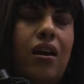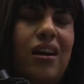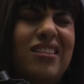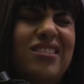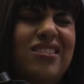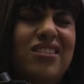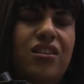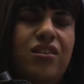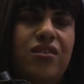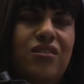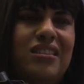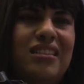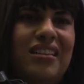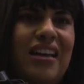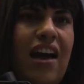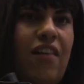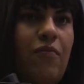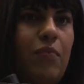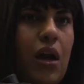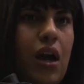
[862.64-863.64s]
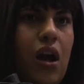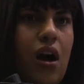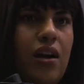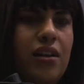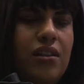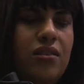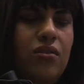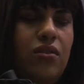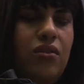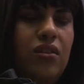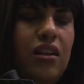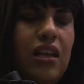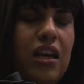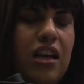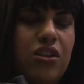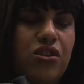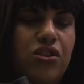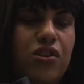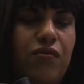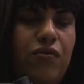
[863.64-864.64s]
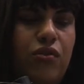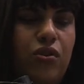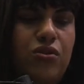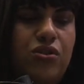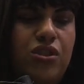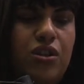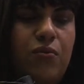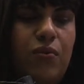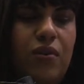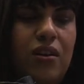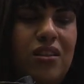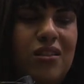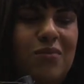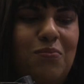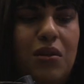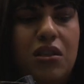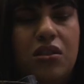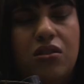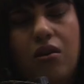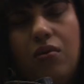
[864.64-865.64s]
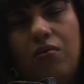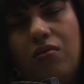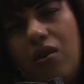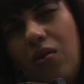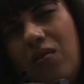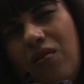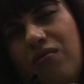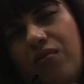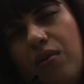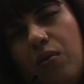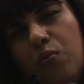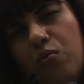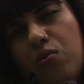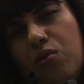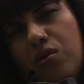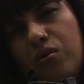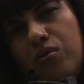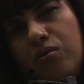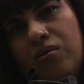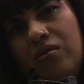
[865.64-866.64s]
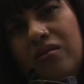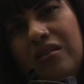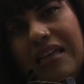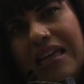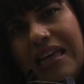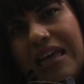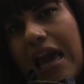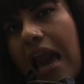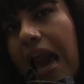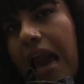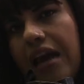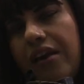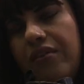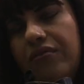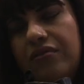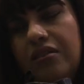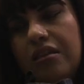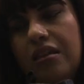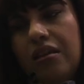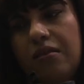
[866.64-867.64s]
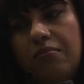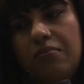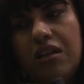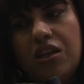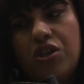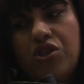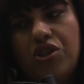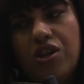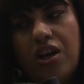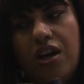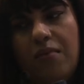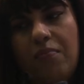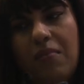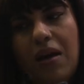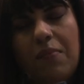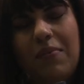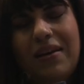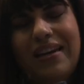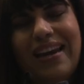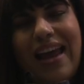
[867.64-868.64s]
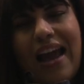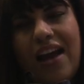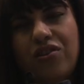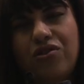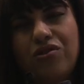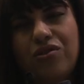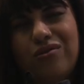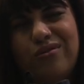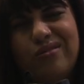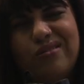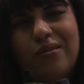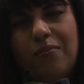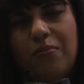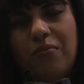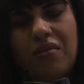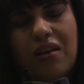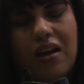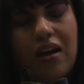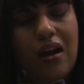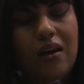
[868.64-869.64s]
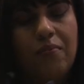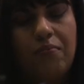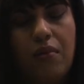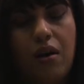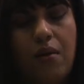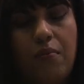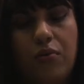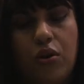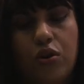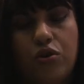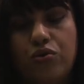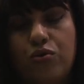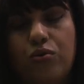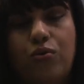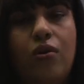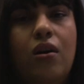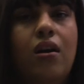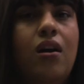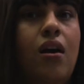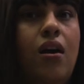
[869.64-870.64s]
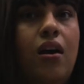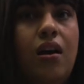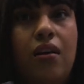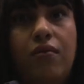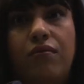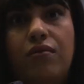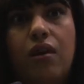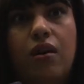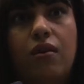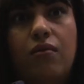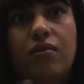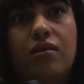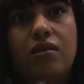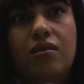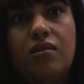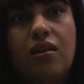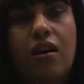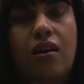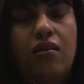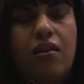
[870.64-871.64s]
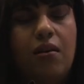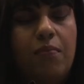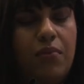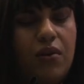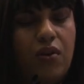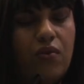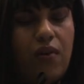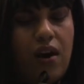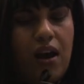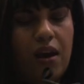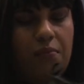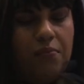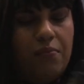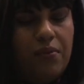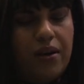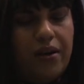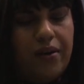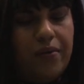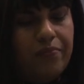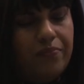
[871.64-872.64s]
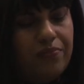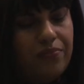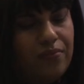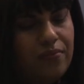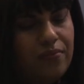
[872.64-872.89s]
I do still have my eyes on the Givenchy ones, but I don't know if I will cave to them this year, maybe next year or something. I'm not sure. If they go in sale, that'd be great. But